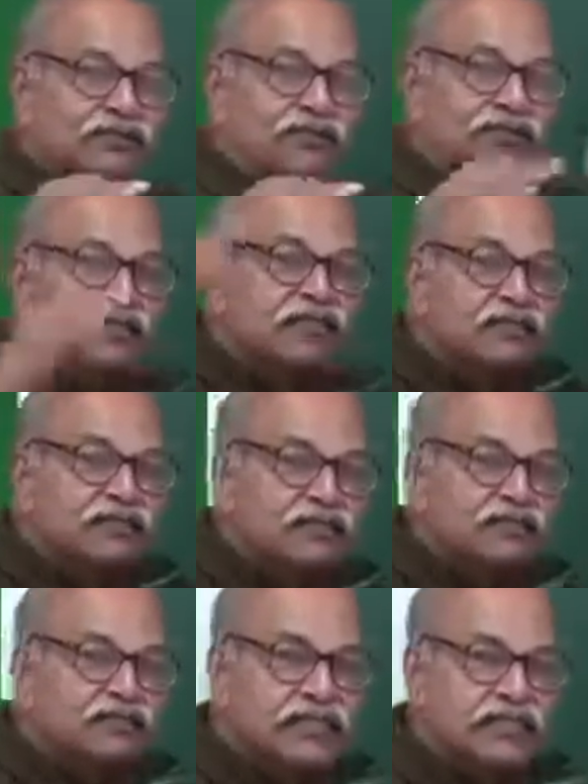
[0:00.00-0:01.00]
with
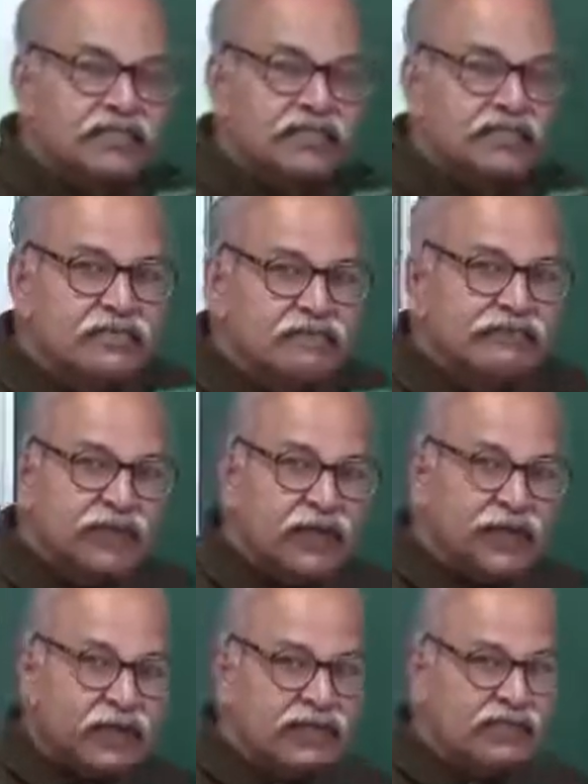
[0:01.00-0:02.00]
this
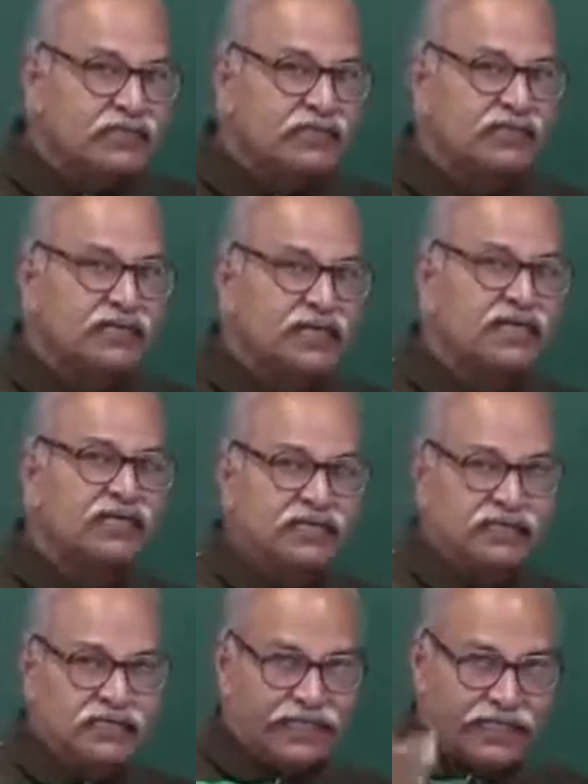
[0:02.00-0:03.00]
frequency
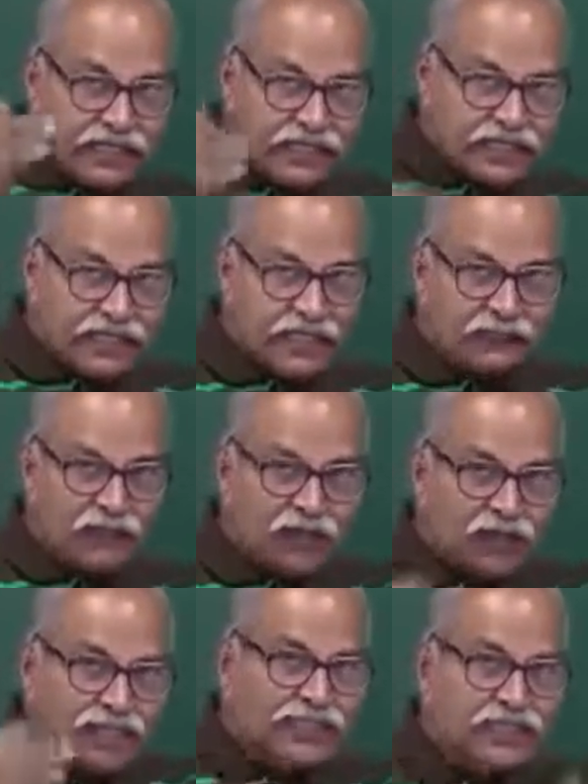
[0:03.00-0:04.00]
selective
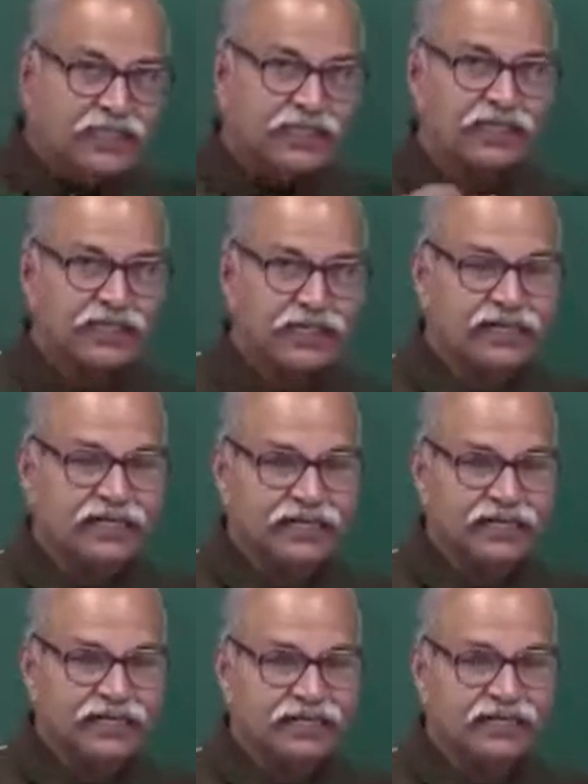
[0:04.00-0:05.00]
oscillating
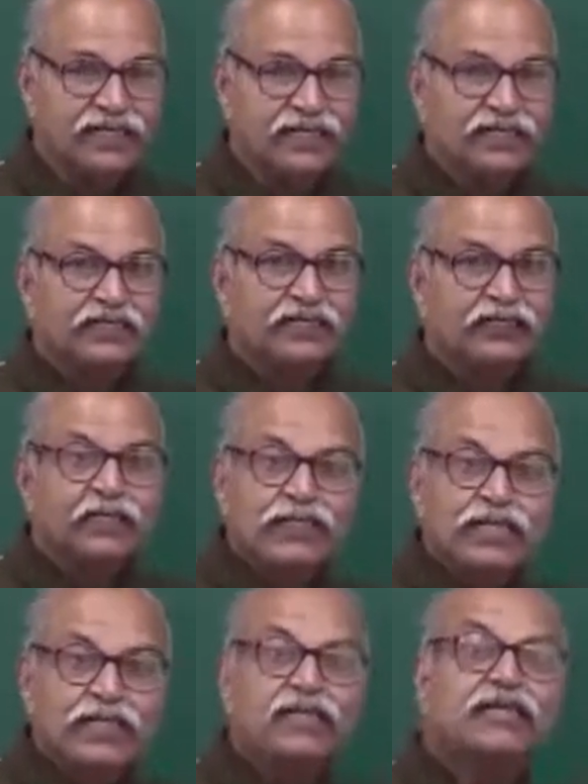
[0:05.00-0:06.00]
circuit, you
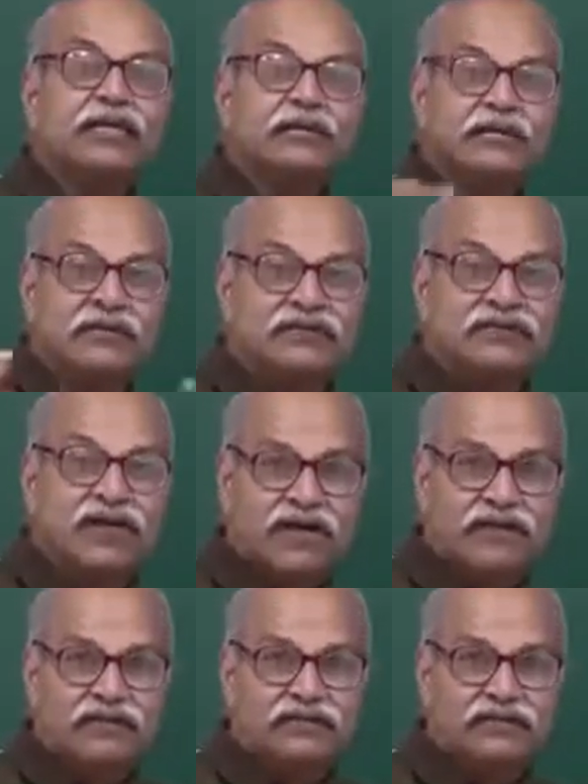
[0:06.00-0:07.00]
need an
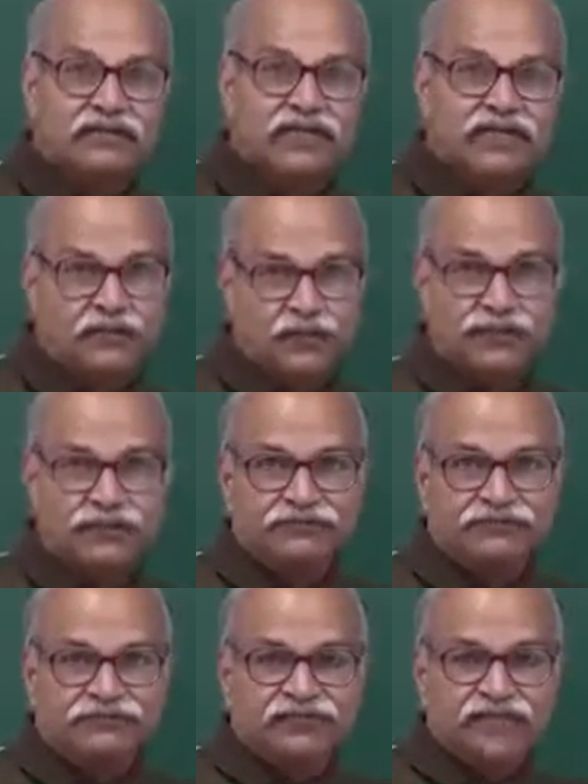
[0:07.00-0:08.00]
amplifier, that's one,
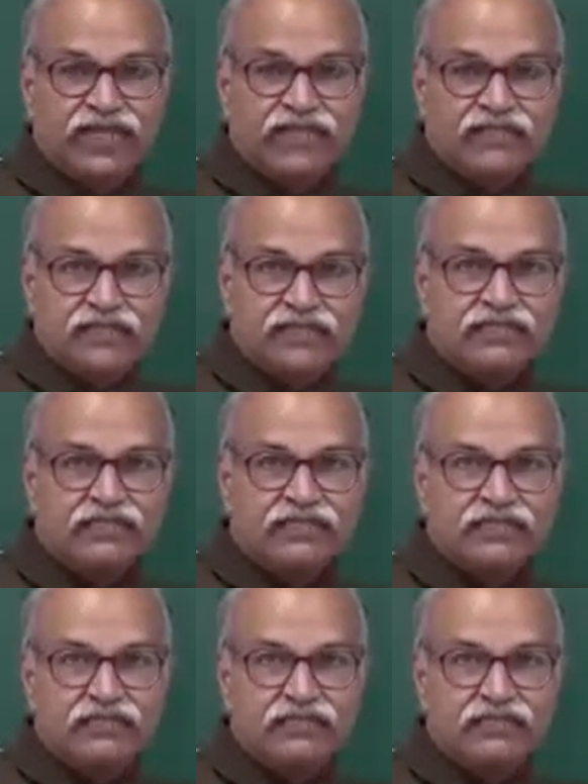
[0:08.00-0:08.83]
and then